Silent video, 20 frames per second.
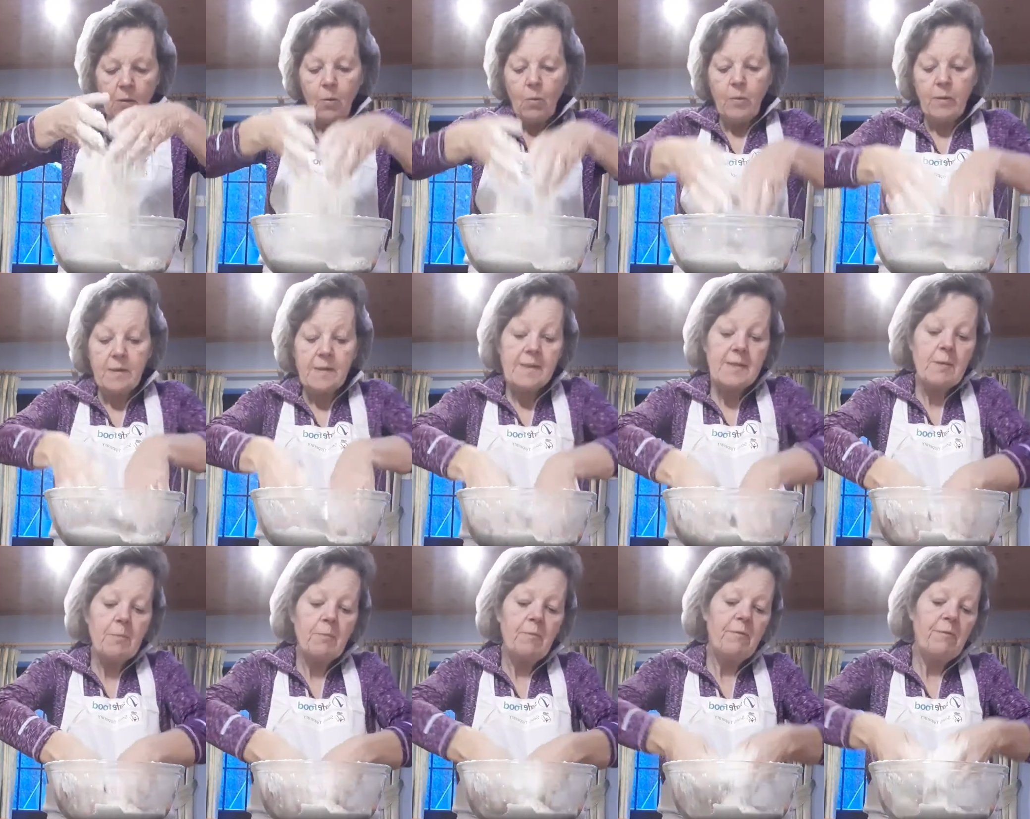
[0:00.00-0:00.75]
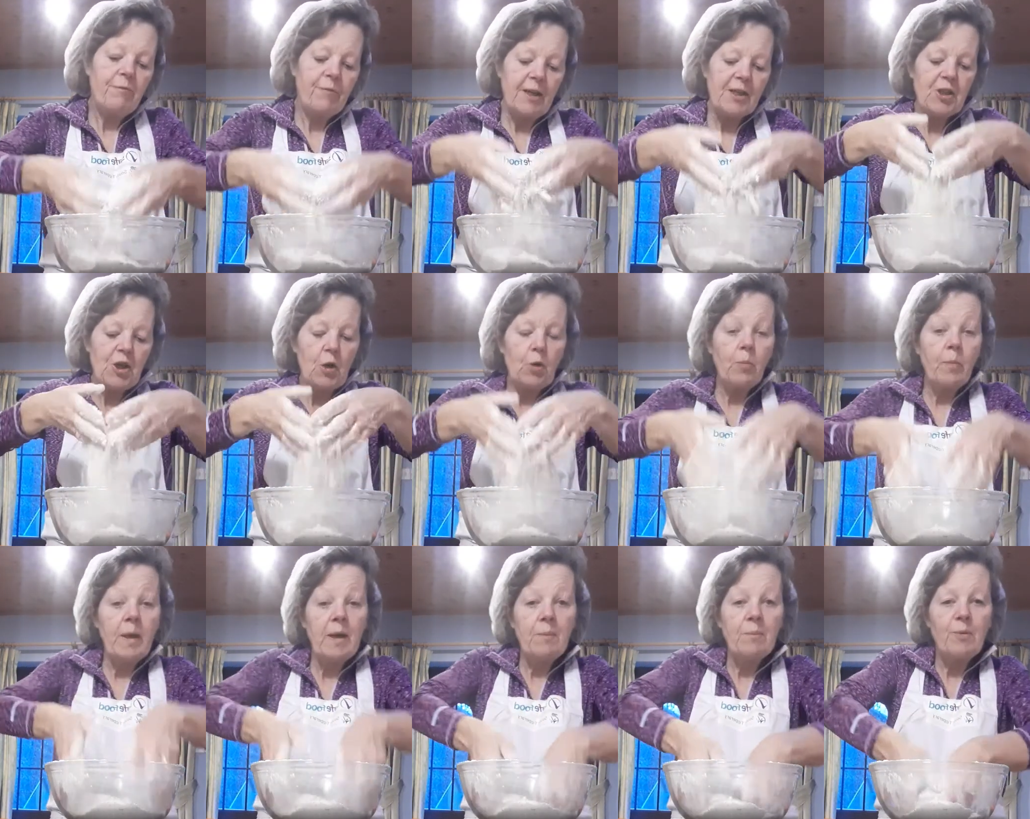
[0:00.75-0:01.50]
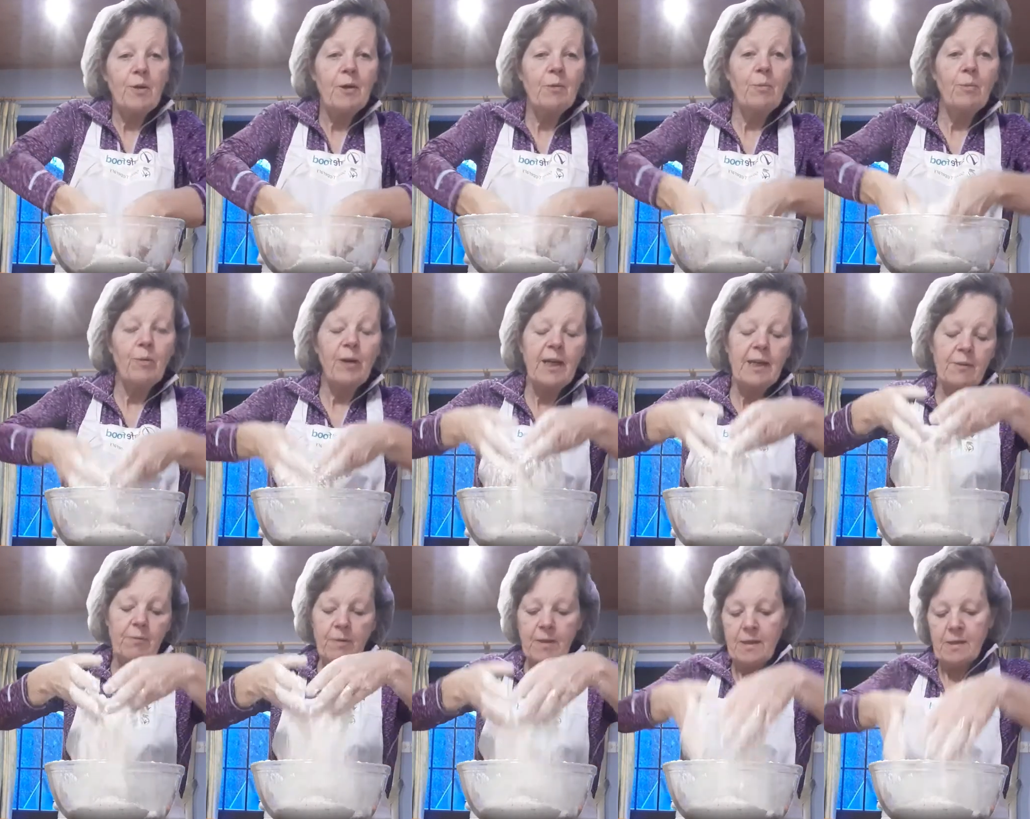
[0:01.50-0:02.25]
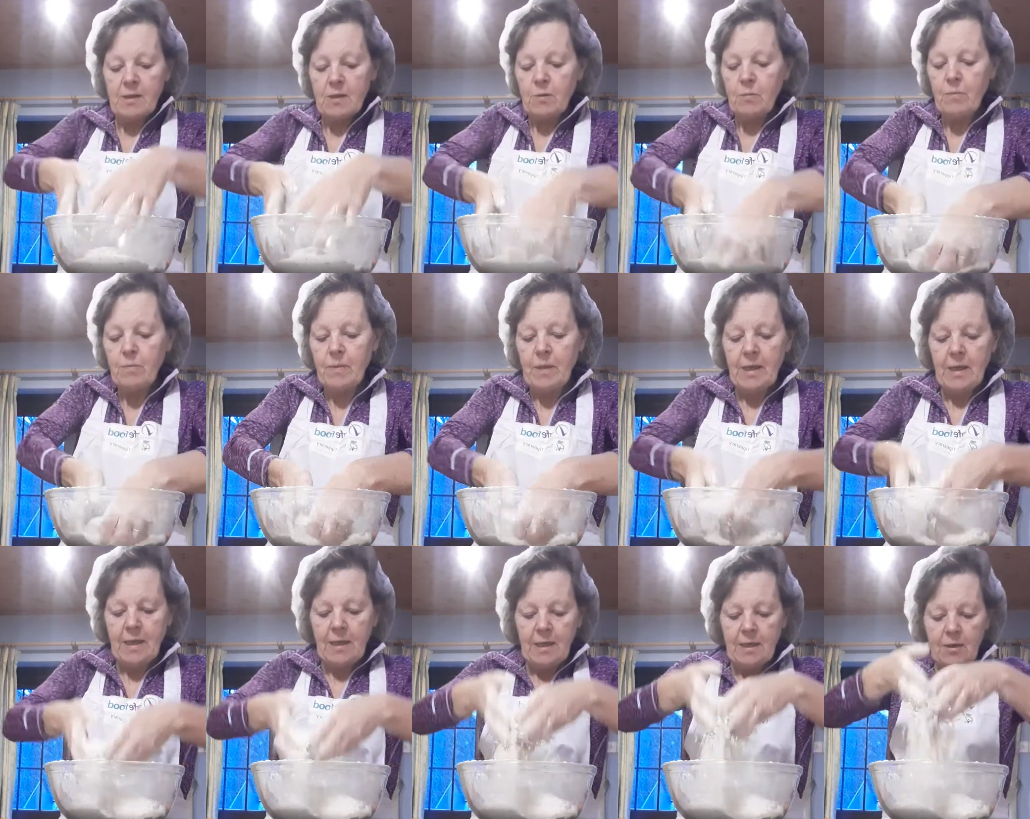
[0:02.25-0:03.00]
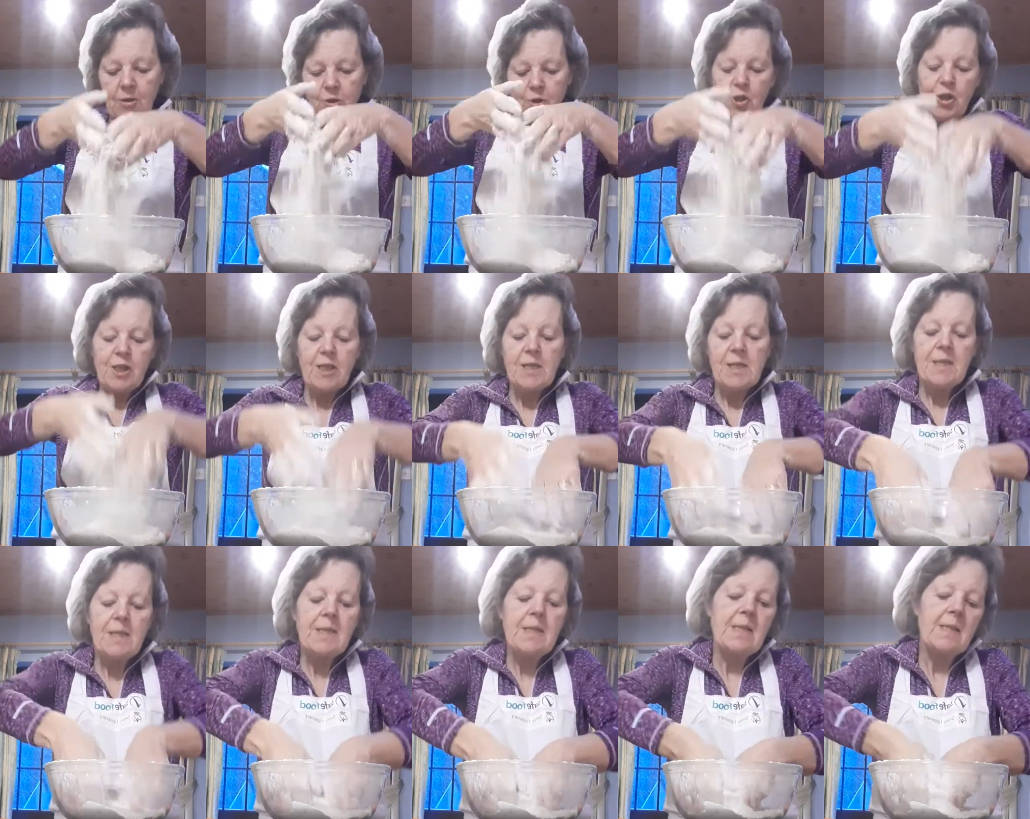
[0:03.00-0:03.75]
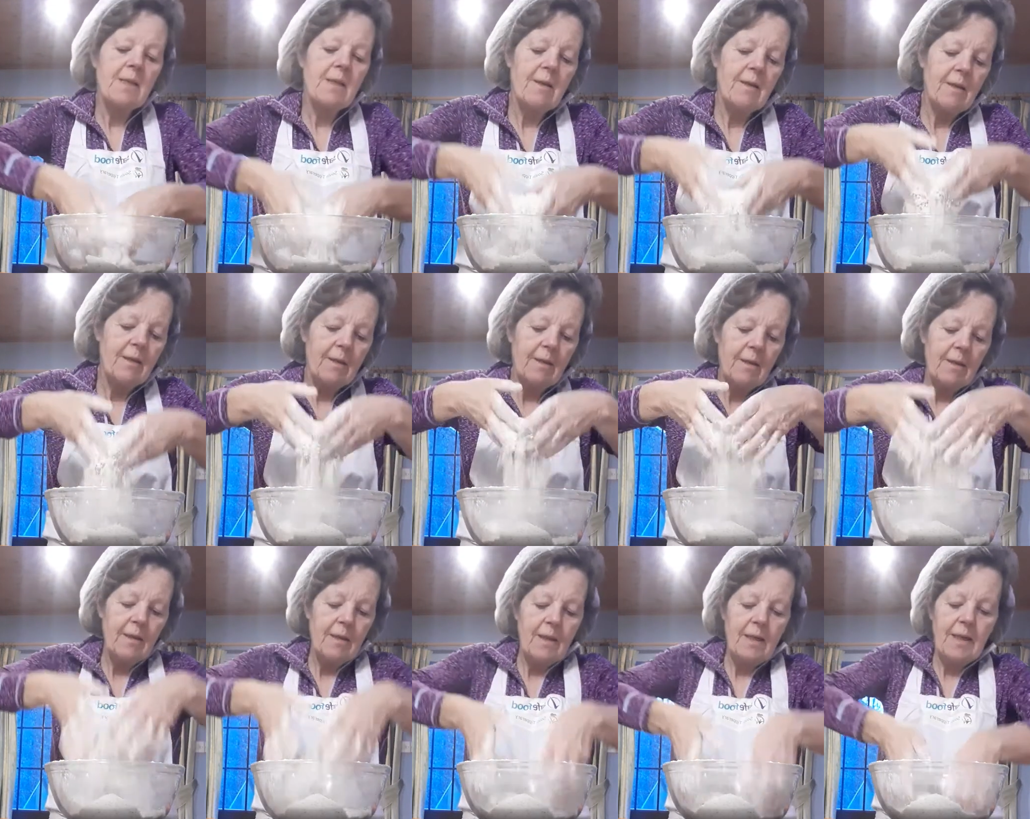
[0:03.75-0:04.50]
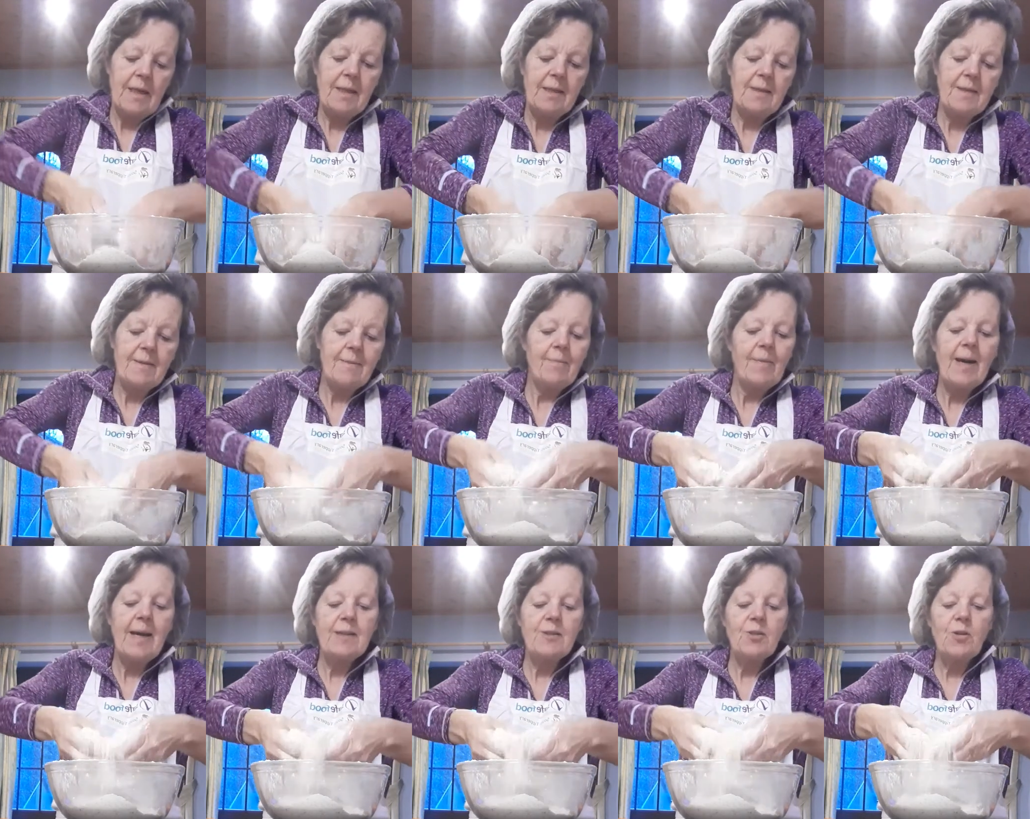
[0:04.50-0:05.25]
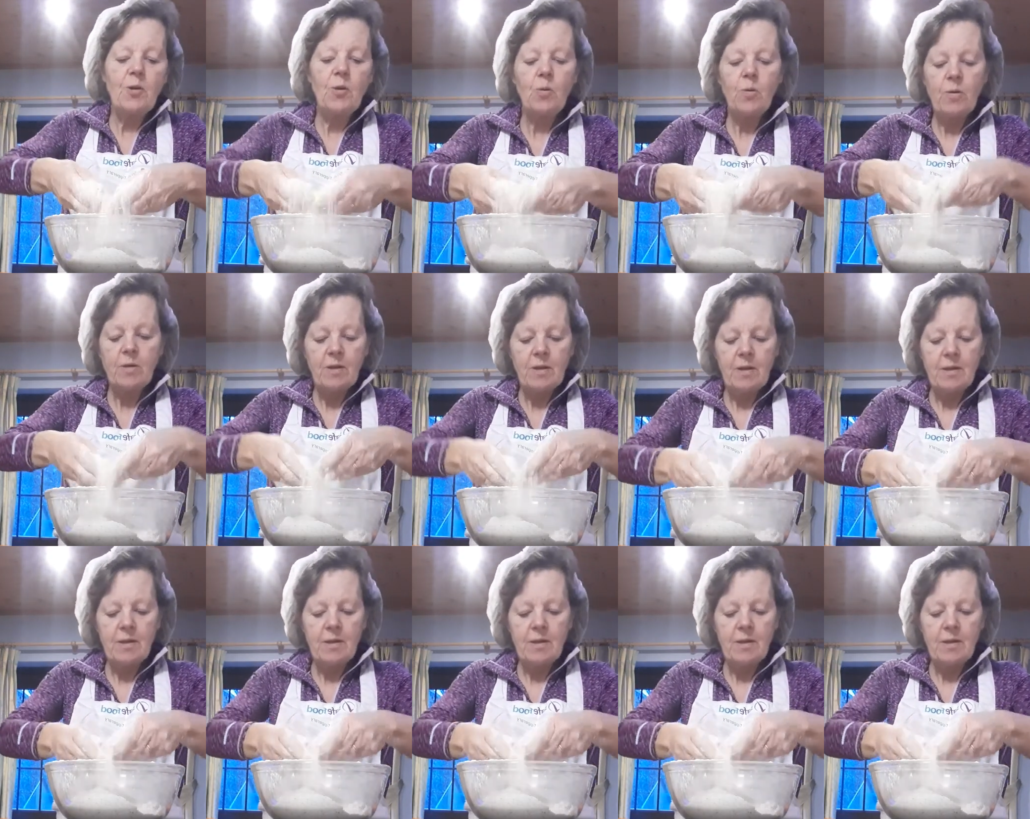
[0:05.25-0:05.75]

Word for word: and some fresh homemade brown bread with some cheese and tomato.